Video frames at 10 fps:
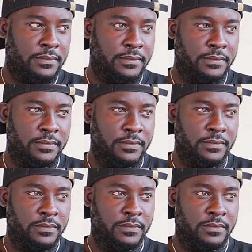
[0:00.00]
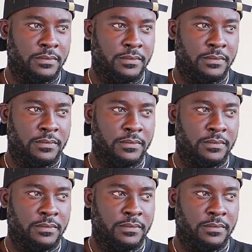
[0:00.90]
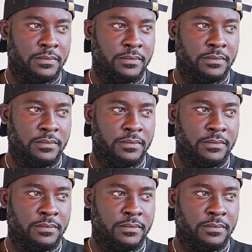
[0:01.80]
This person isn't speaking.